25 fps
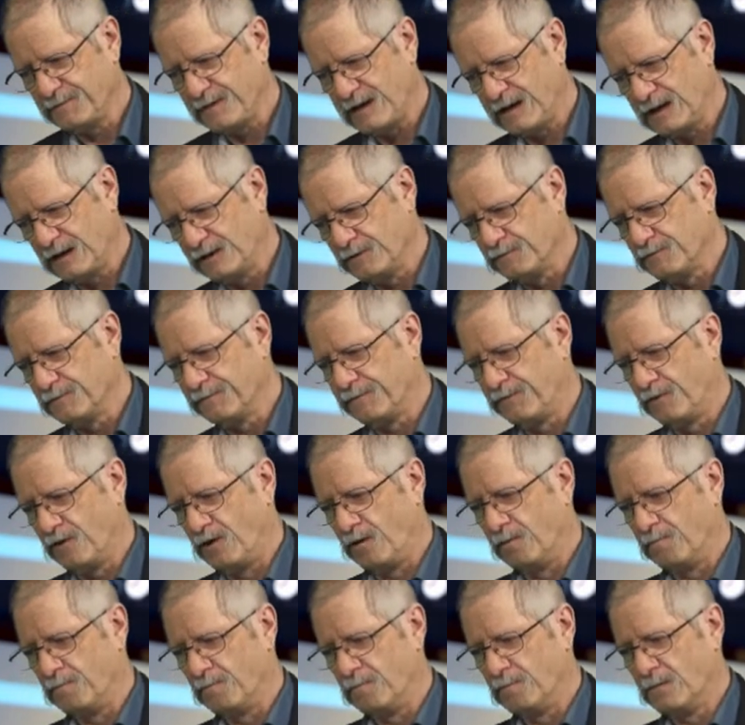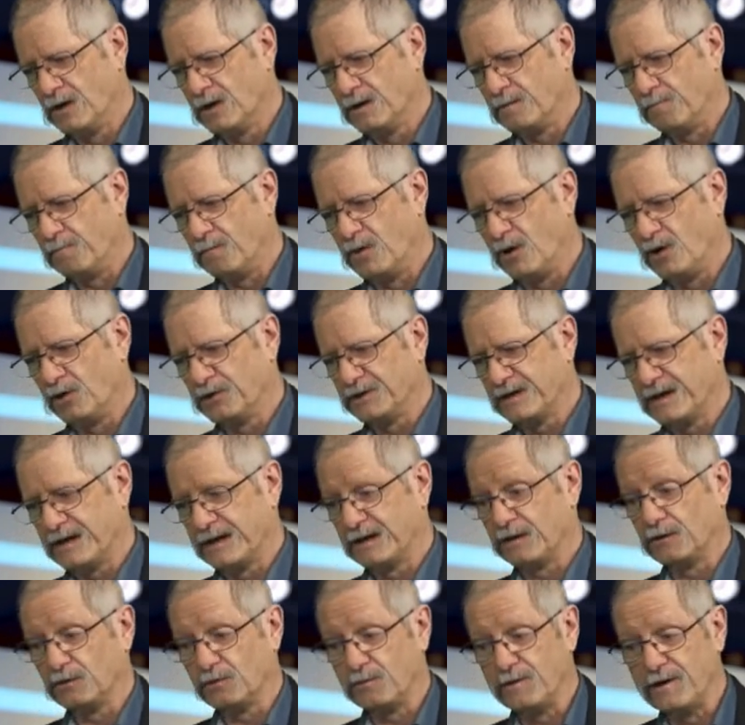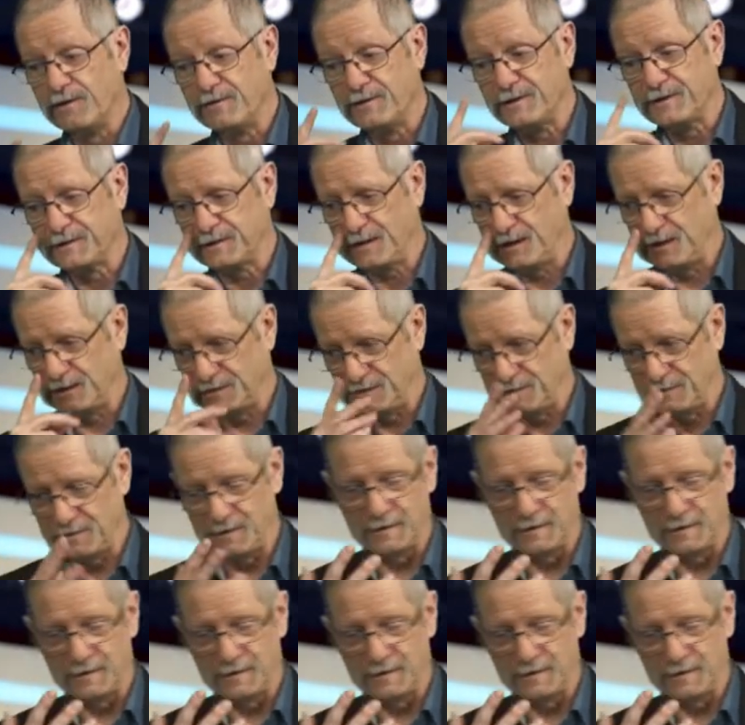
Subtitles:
value from mod handle query state is